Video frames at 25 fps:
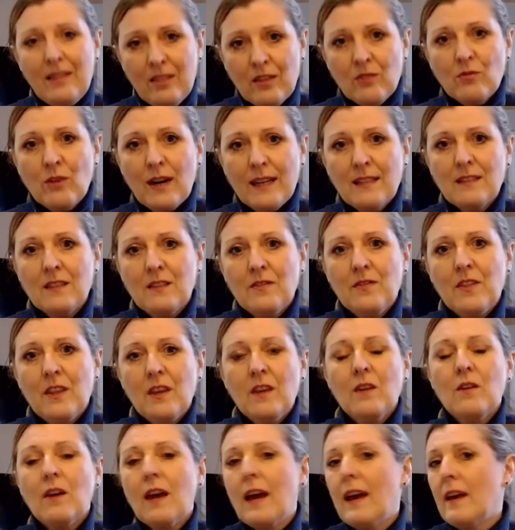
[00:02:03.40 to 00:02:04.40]
in the rest of
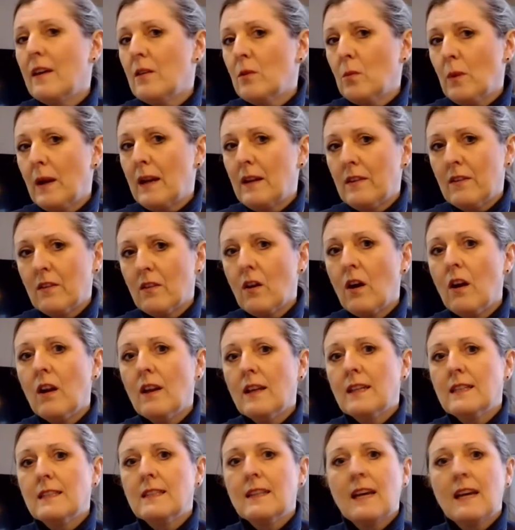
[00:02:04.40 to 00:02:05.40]
the UK as well as
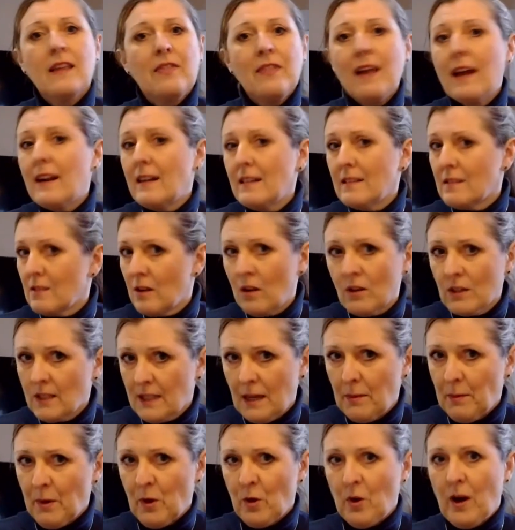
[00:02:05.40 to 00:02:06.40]
Scotland. And that is not
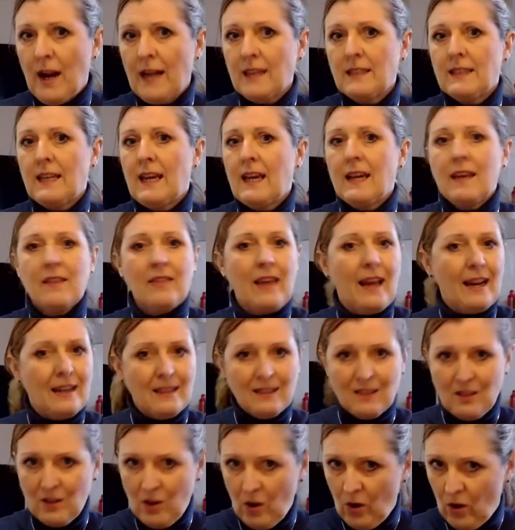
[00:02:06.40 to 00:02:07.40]
democratic. That
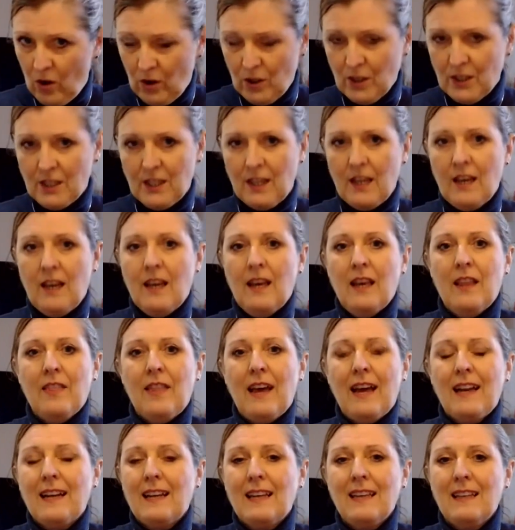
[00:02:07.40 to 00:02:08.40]
is not,
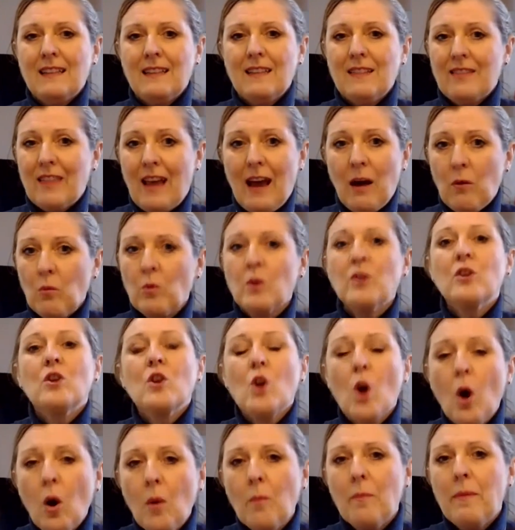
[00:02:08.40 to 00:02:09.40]
that it, that would
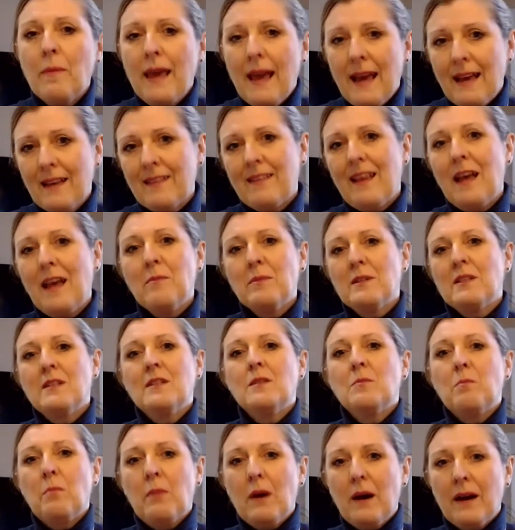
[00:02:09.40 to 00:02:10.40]
not be
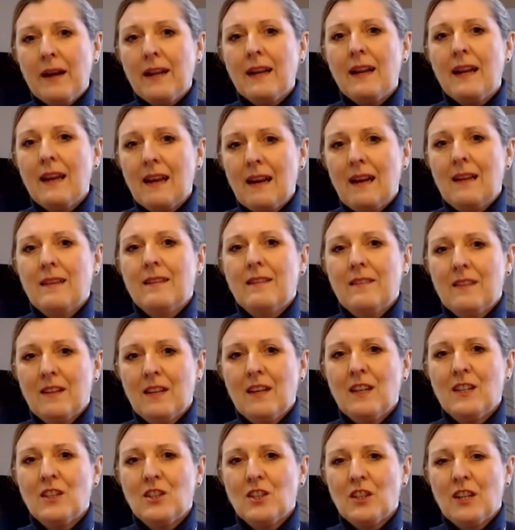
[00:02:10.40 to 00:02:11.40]
accepted by Nicola
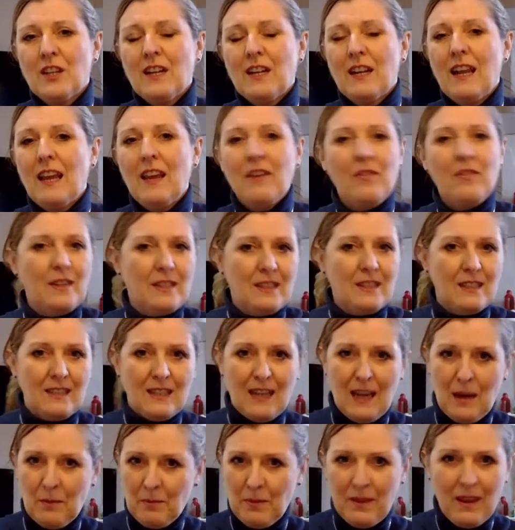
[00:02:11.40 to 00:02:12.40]
Sturgeon if it
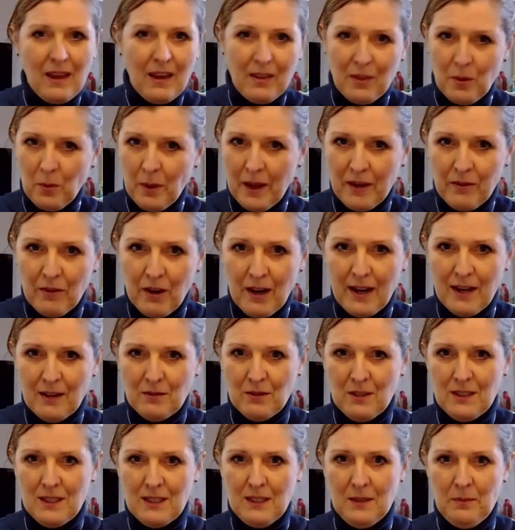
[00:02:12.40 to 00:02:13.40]
had happened the other way
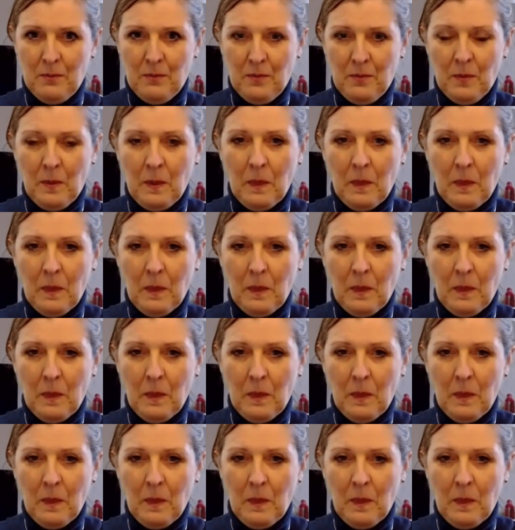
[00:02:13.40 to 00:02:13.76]
around.